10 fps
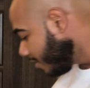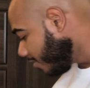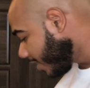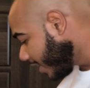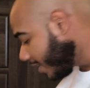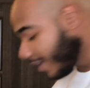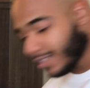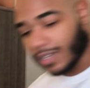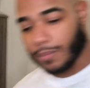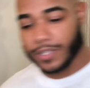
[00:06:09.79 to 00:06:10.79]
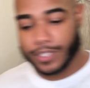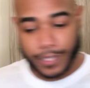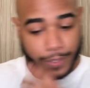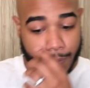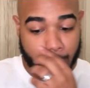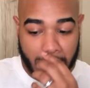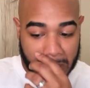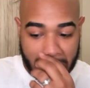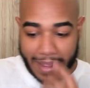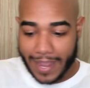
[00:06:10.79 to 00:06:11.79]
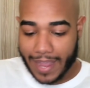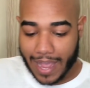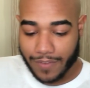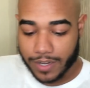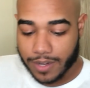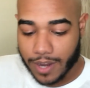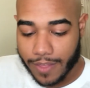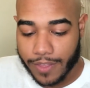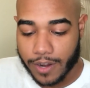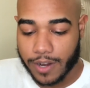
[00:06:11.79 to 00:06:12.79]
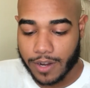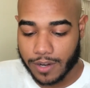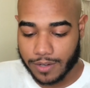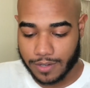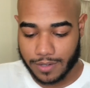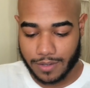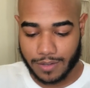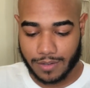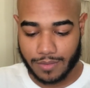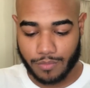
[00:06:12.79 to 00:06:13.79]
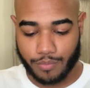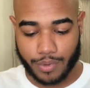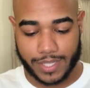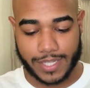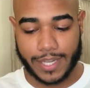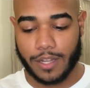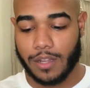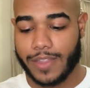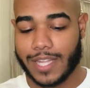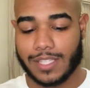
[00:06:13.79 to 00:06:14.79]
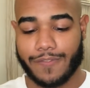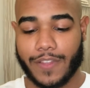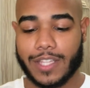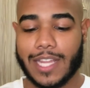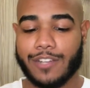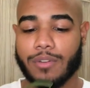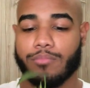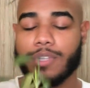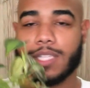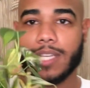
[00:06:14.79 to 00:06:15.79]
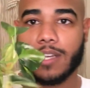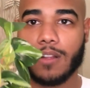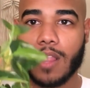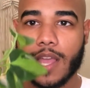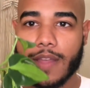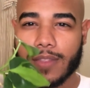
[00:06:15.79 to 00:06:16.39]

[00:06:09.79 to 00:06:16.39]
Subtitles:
Okay, that's number 2. I have another Brazil. That's a Philodendron Brazil.